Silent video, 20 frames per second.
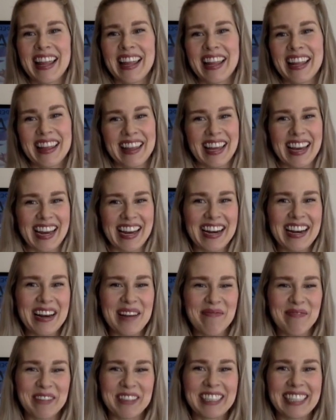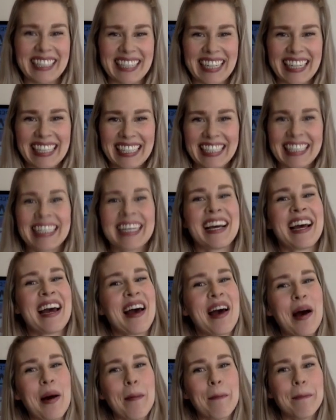Then number six,
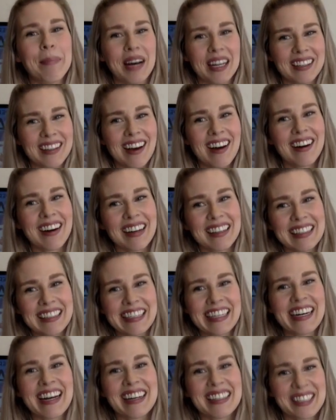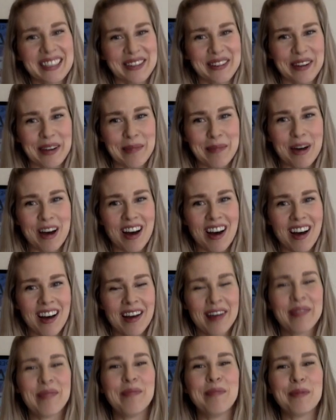pata kattilaa soimaa,
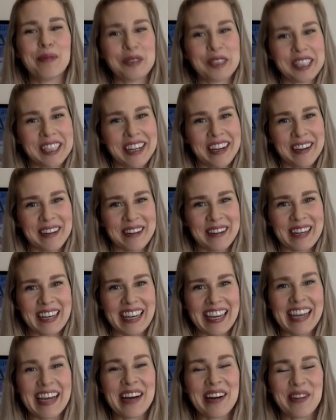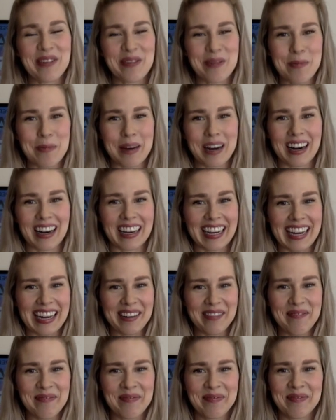musta kylki kummallakin.
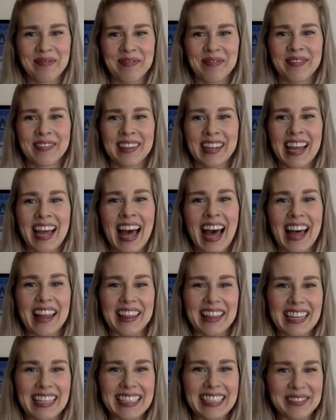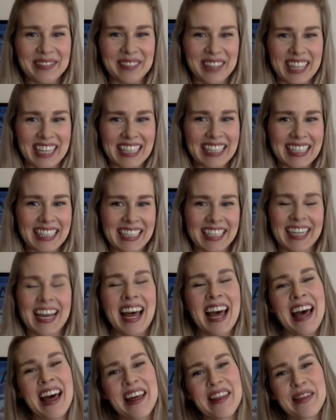And this means
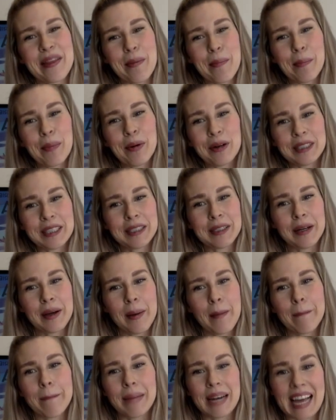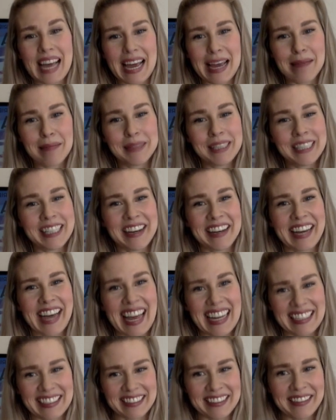the pot blames the
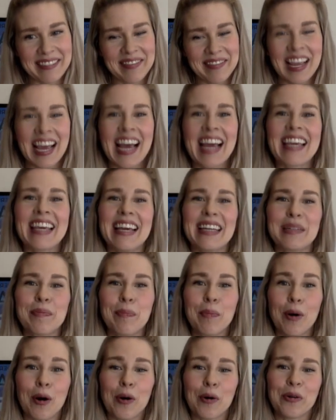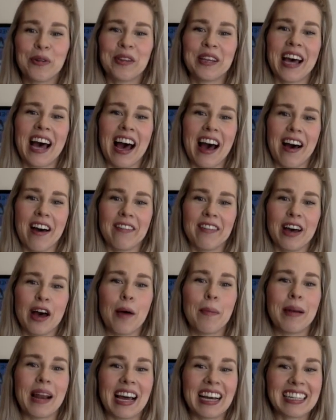kettle, yet both have a
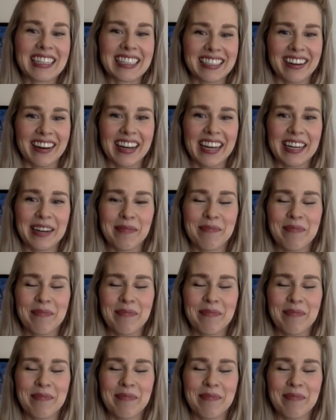black side.